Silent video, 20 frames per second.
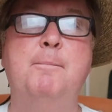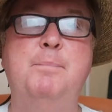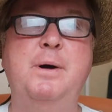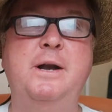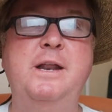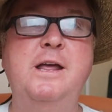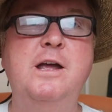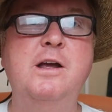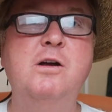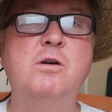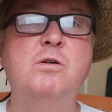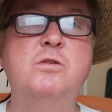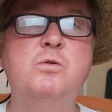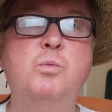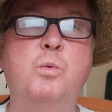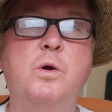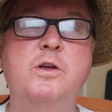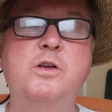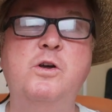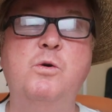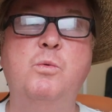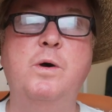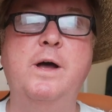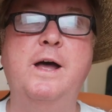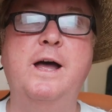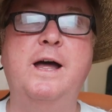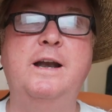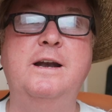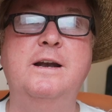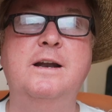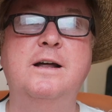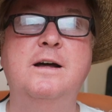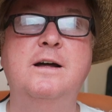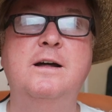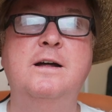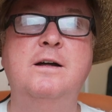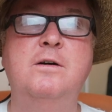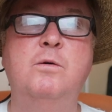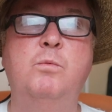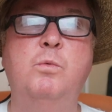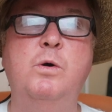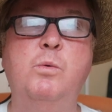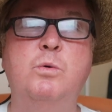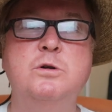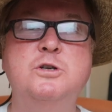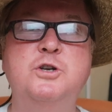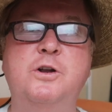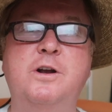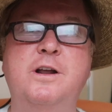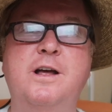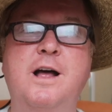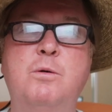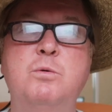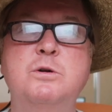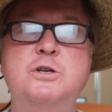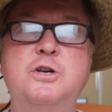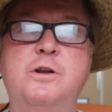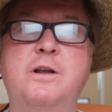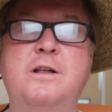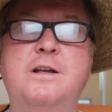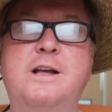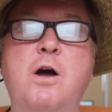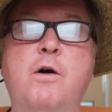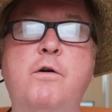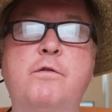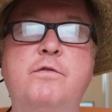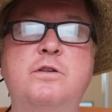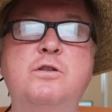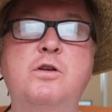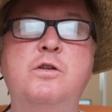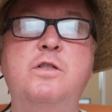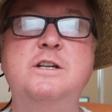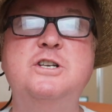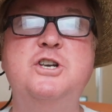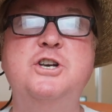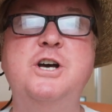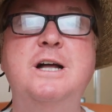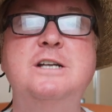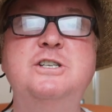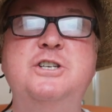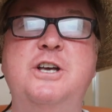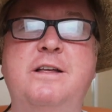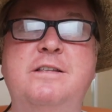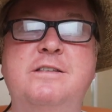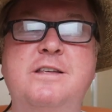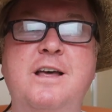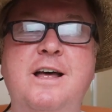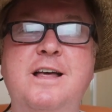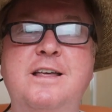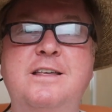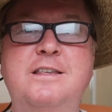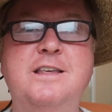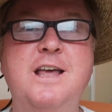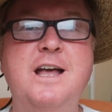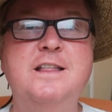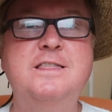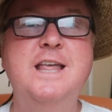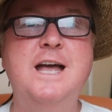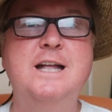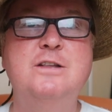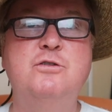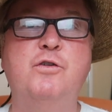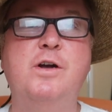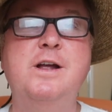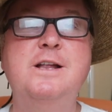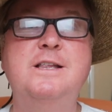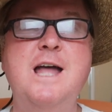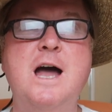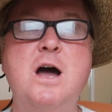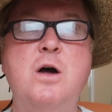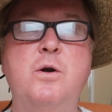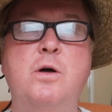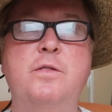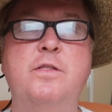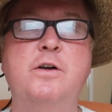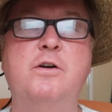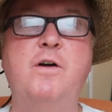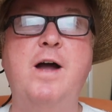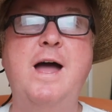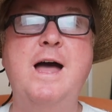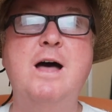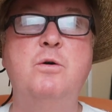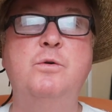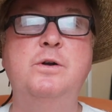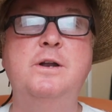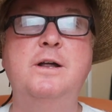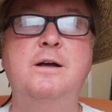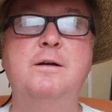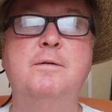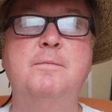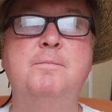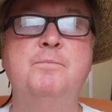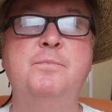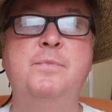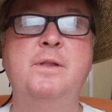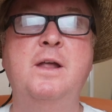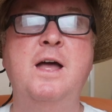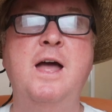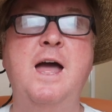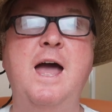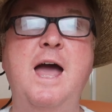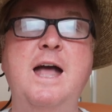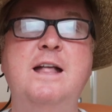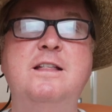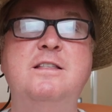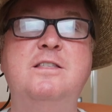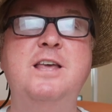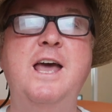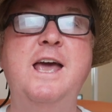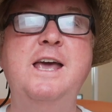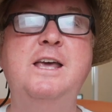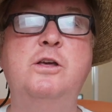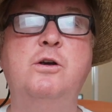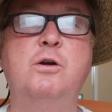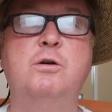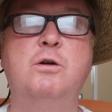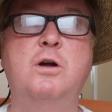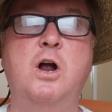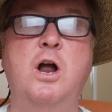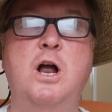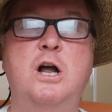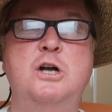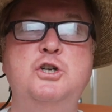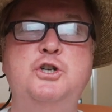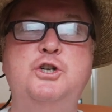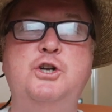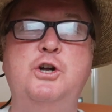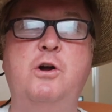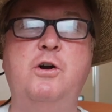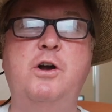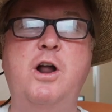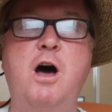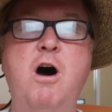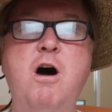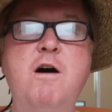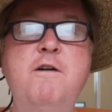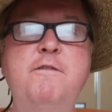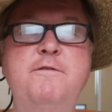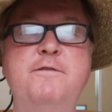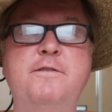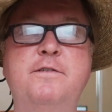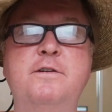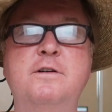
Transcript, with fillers: But here's where you win. I want you to go over to the judges, set that drink down on the ground, and take your shirt off.